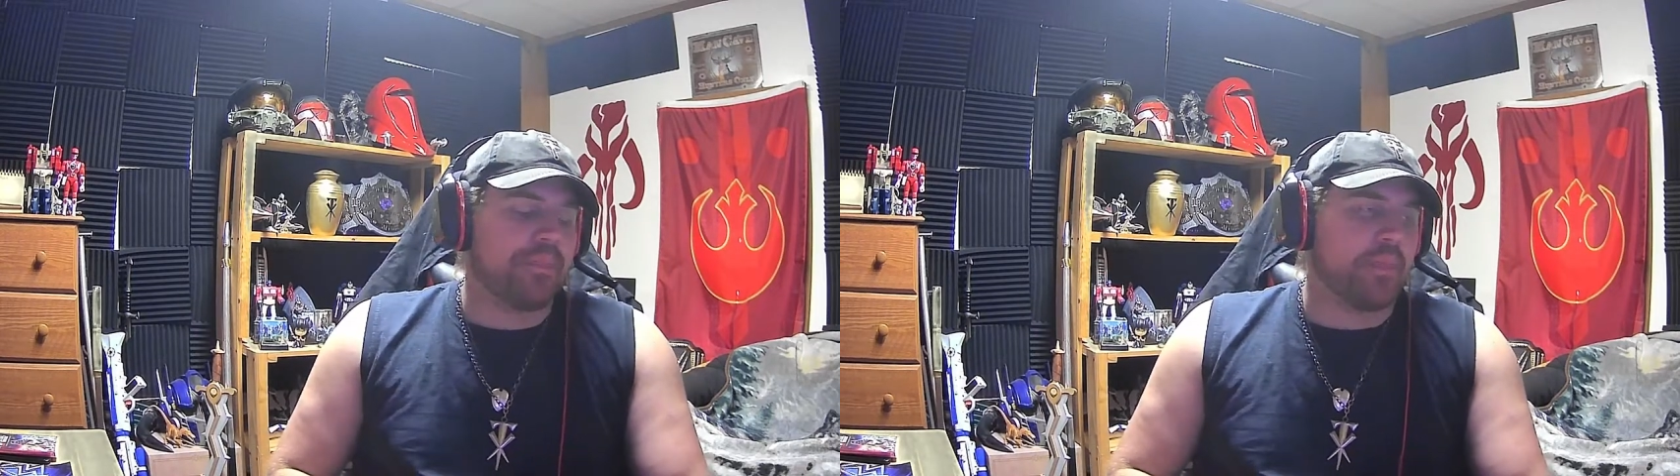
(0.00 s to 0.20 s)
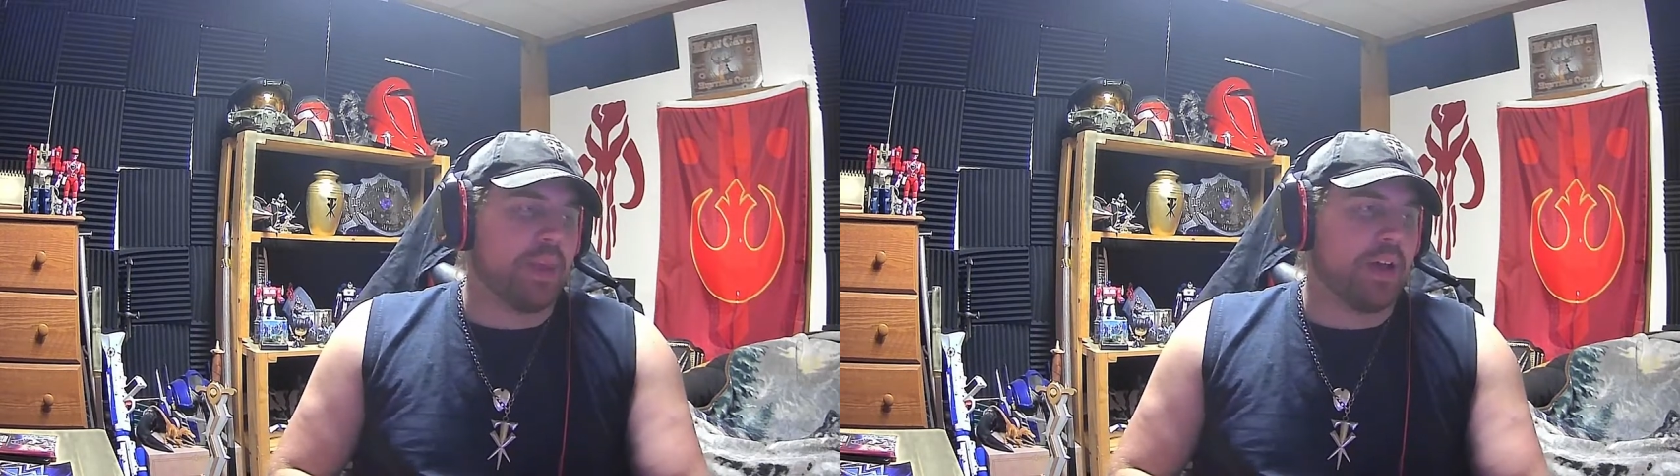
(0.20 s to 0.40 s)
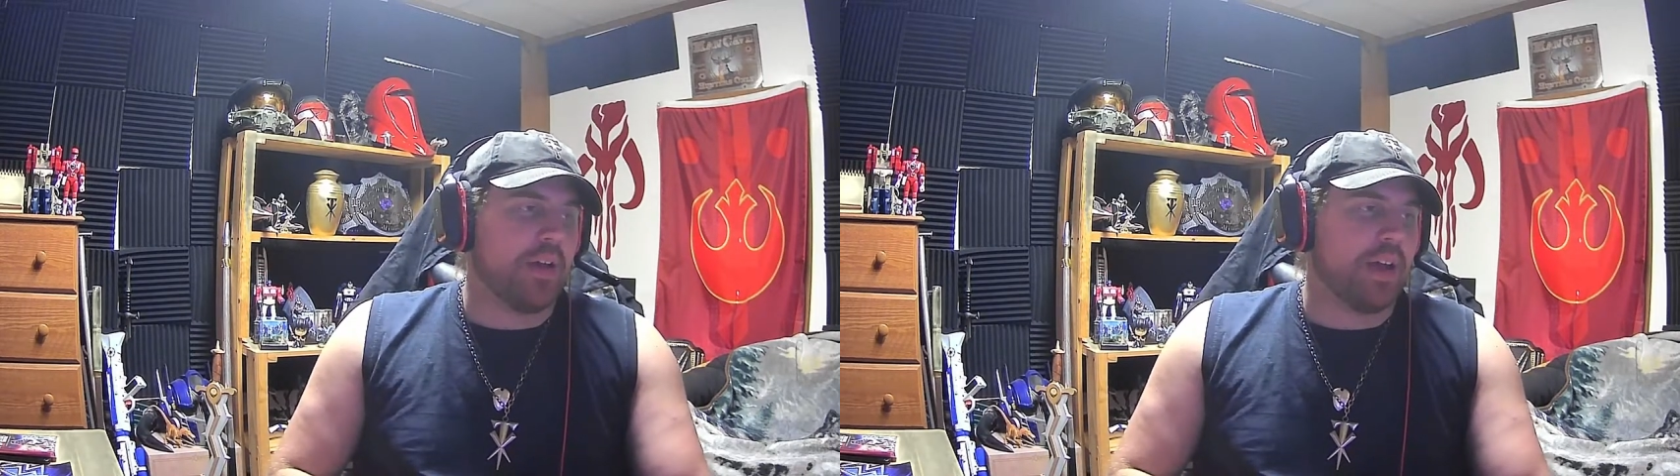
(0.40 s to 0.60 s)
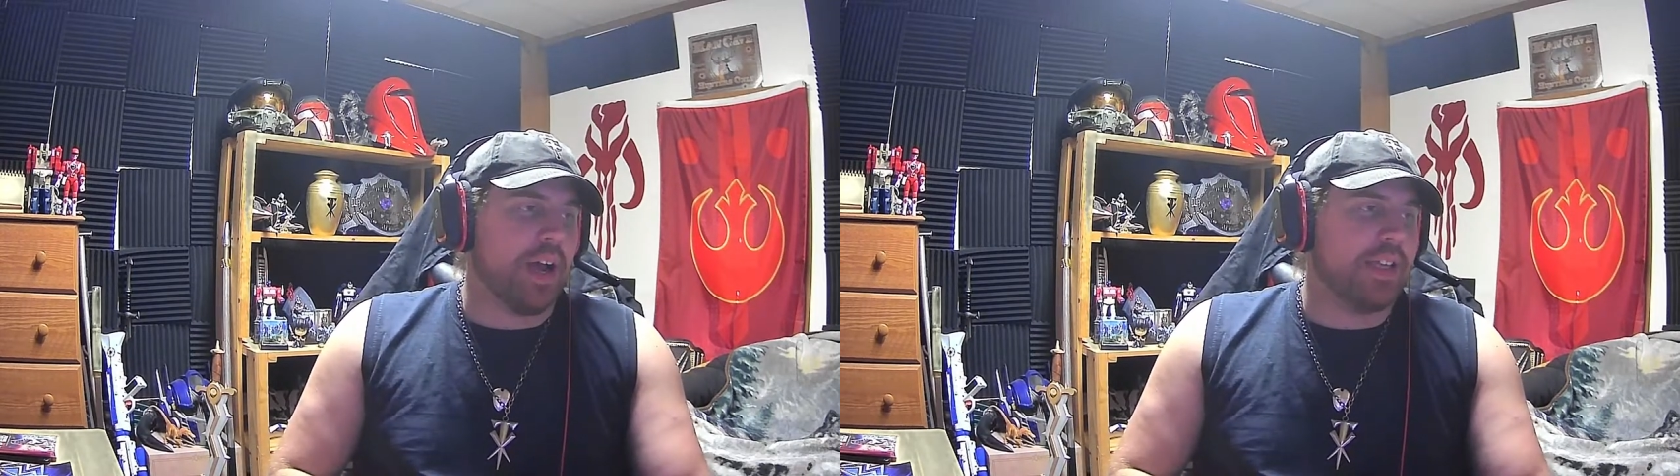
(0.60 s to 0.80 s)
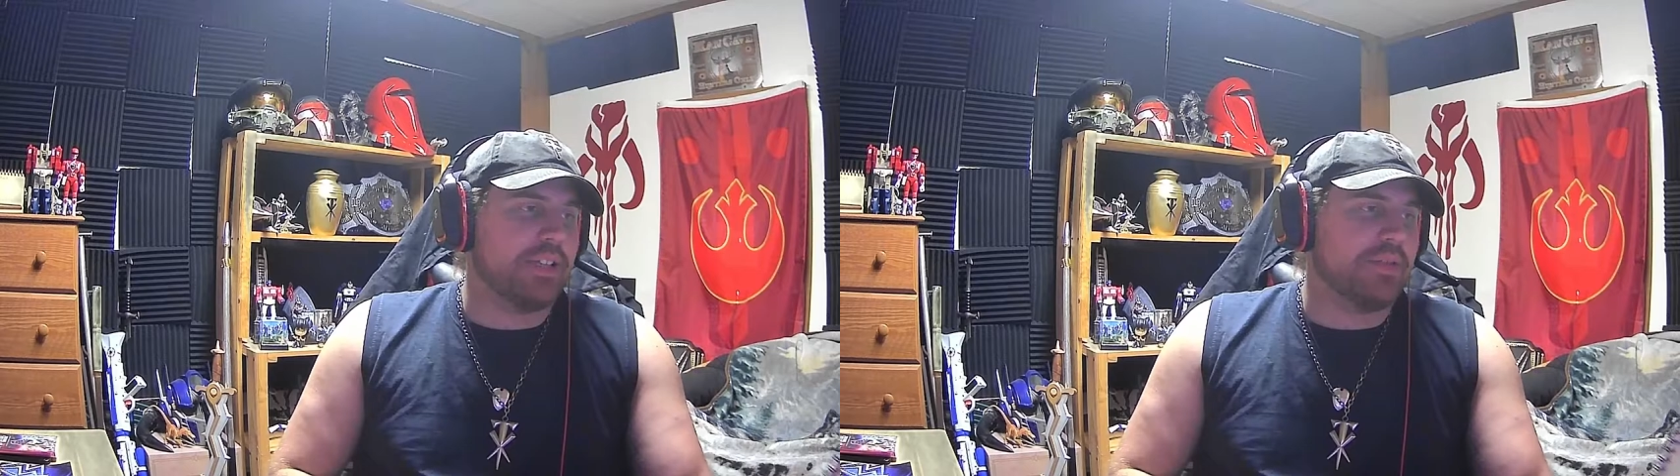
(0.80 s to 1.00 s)
I
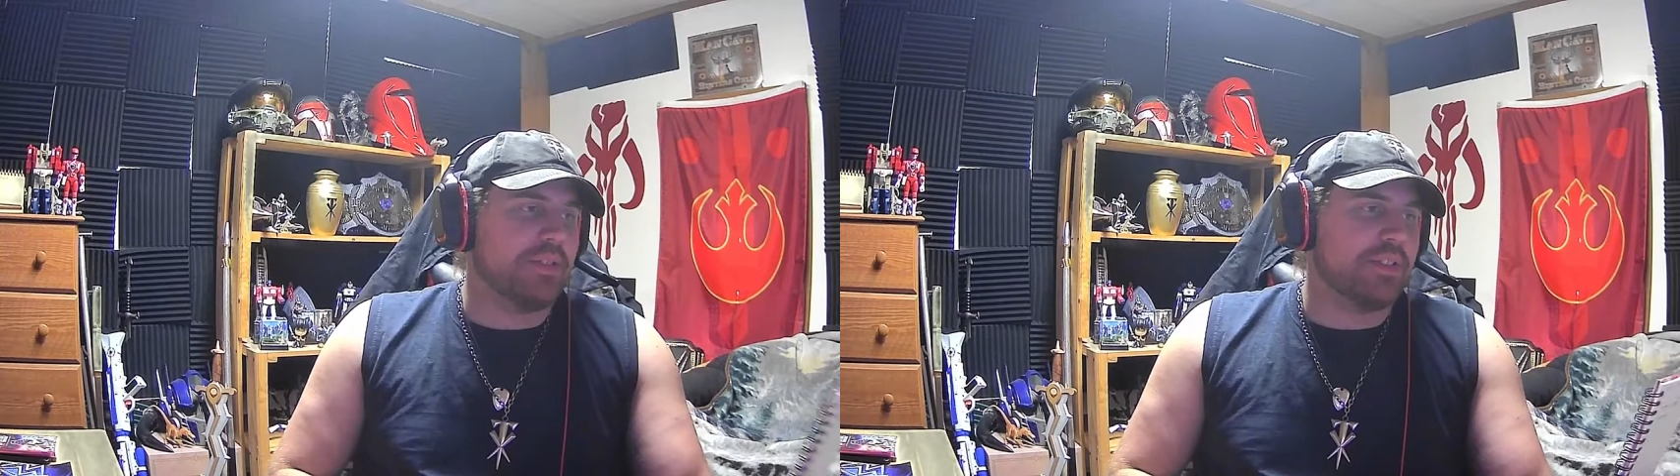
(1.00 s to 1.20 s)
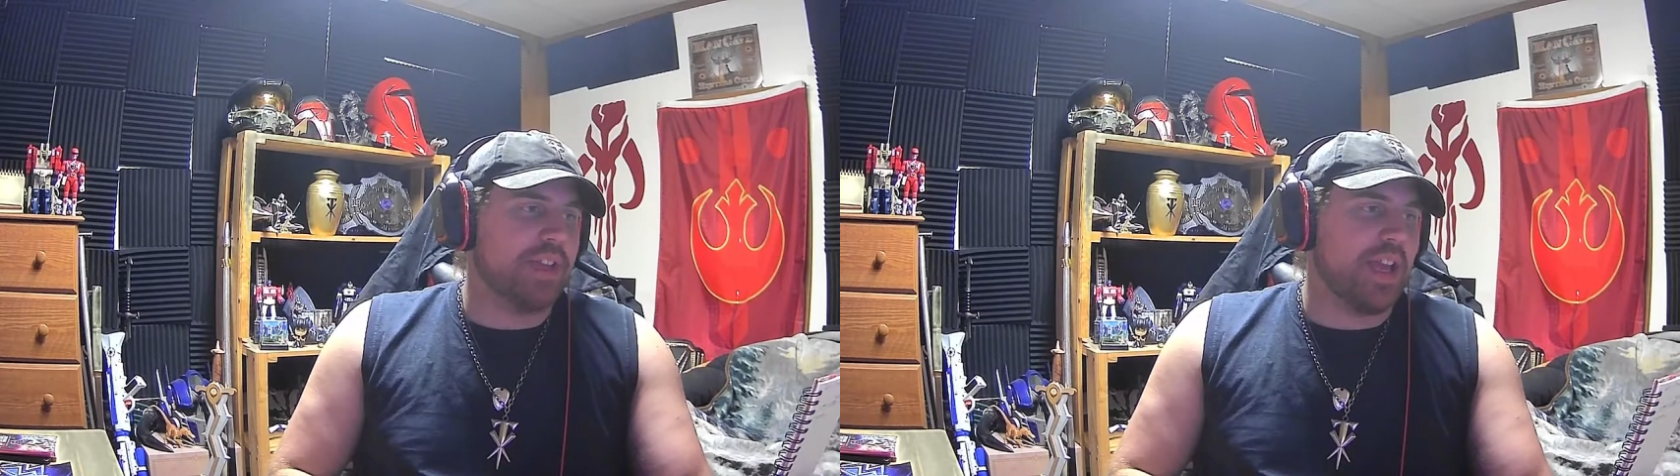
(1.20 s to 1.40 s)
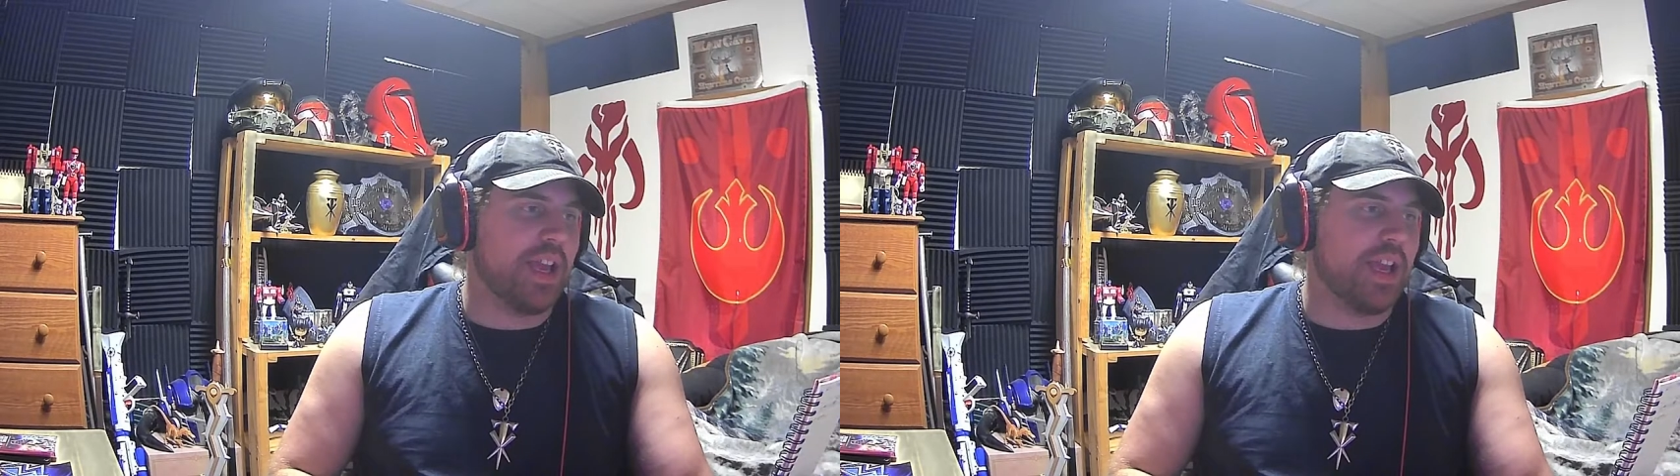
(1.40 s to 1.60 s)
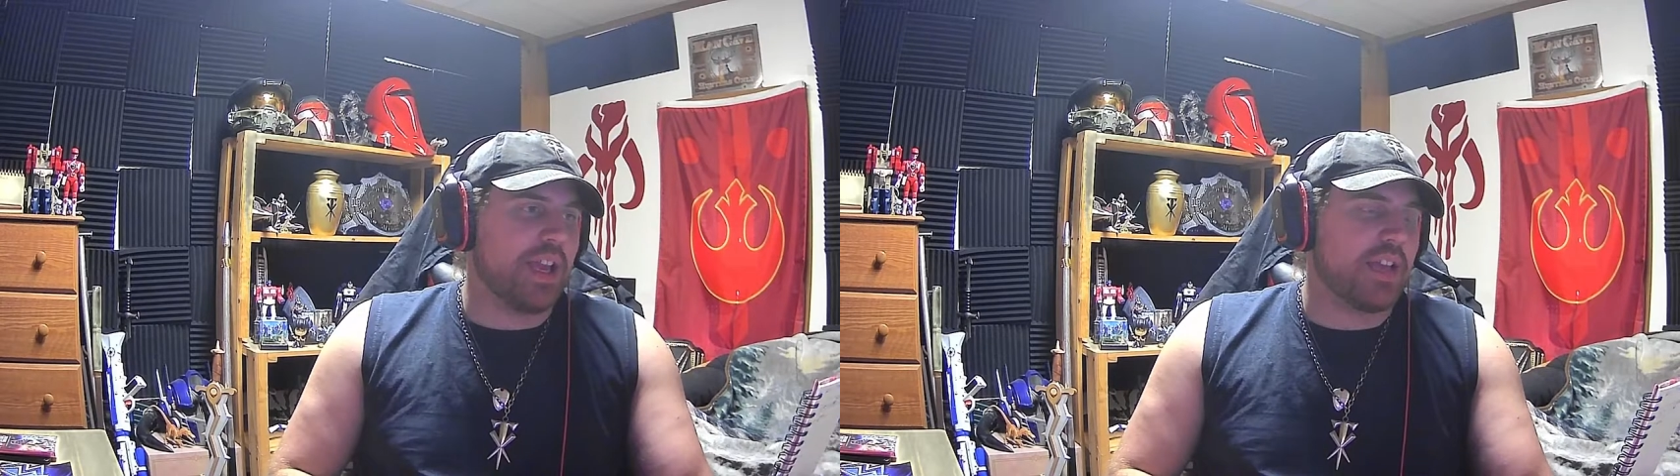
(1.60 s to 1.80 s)
didn't really take